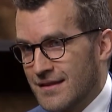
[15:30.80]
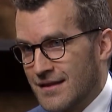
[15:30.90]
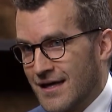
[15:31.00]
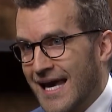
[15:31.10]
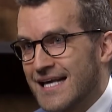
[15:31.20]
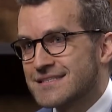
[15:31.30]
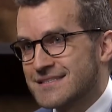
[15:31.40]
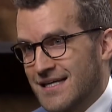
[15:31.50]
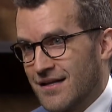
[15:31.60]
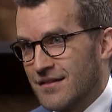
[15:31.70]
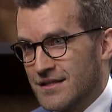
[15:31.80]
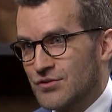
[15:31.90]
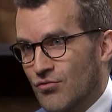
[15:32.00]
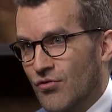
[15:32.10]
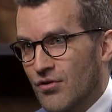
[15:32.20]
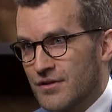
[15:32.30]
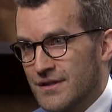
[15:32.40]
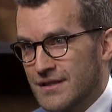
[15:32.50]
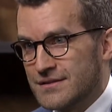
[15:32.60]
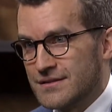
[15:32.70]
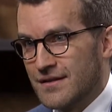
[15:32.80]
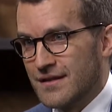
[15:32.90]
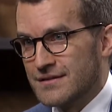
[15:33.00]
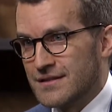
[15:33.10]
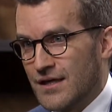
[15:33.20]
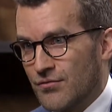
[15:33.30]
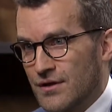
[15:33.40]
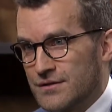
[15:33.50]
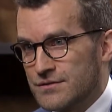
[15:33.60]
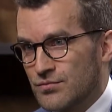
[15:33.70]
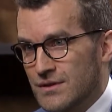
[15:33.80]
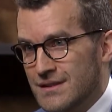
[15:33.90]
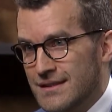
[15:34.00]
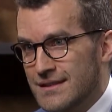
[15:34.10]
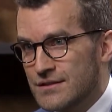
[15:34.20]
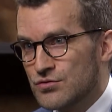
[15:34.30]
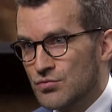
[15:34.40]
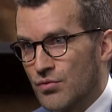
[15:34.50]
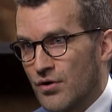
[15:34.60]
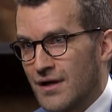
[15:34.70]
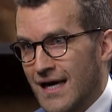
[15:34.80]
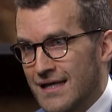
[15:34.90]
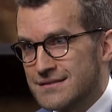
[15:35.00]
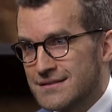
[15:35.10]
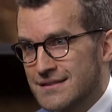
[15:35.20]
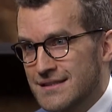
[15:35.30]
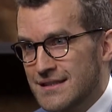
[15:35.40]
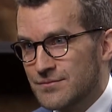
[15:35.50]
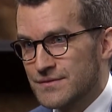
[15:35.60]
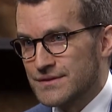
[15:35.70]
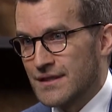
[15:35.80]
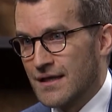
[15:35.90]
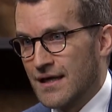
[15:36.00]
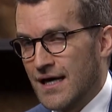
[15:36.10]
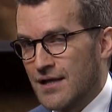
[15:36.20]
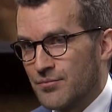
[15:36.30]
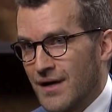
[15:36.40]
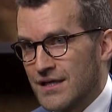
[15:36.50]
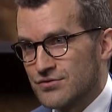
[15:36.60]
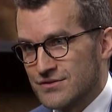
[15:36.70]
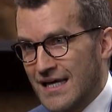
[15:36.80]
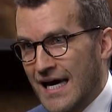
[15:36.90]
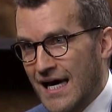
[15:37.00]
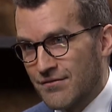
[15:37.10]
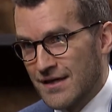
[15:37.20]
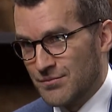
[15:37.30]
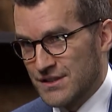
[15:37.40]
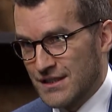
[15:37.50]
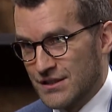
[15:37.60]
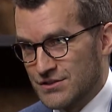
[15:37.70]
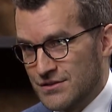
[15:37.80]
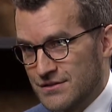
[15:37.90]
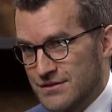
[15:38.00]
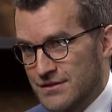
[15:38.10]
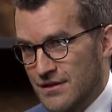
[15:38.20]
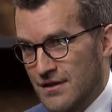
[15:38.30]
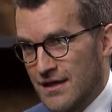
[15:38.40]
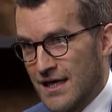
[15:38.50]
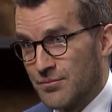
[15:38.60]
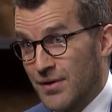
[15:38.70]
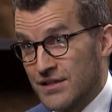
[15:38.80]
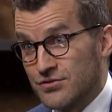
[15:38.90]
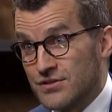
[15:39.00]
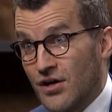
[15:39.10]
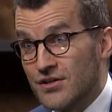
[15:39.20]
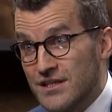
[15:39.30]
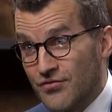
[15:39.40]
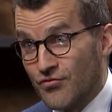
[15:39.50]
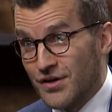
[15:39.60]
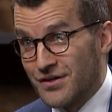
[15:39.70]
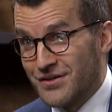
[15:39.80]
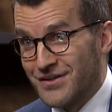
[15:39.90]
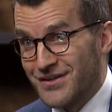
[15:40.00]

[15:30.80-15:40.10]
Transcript: uh, excel in all these these areas. We right. need to work as teams, and mm. pastors have limitations, okay. and pastors are different.